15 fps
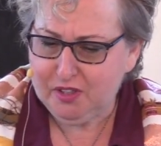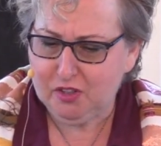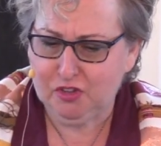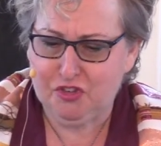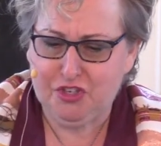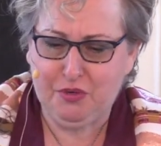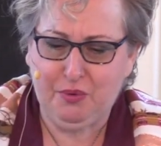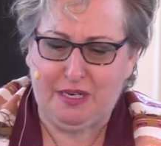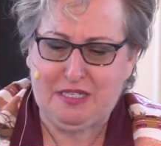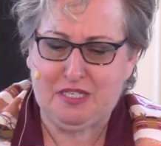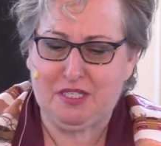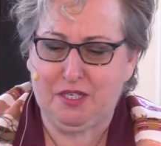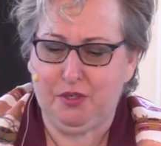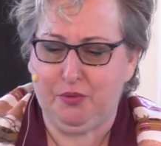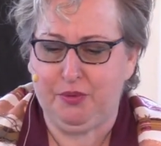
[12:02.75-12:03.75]
She writes
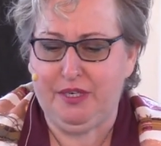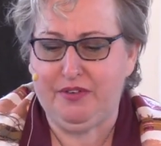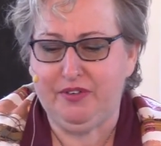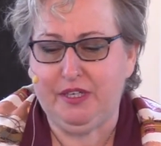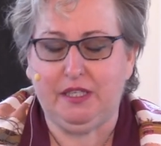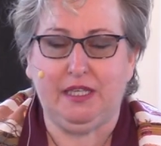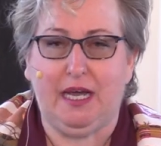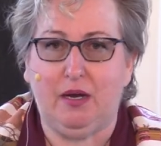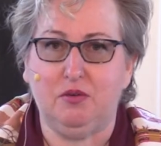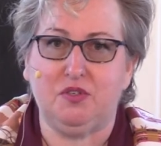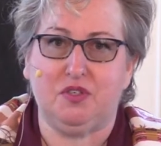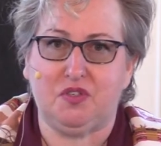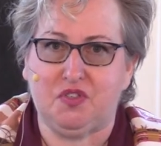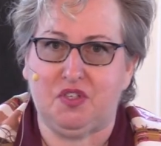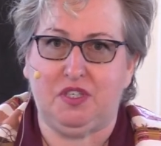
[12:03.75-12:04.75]
that grieving allows
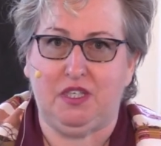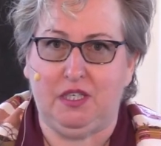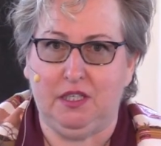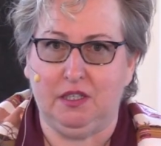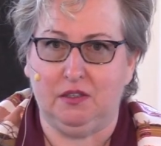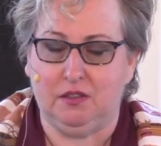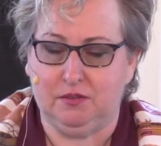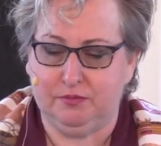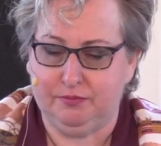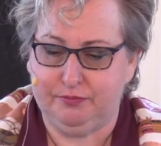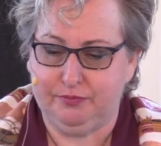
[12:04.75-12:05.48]
us to heal,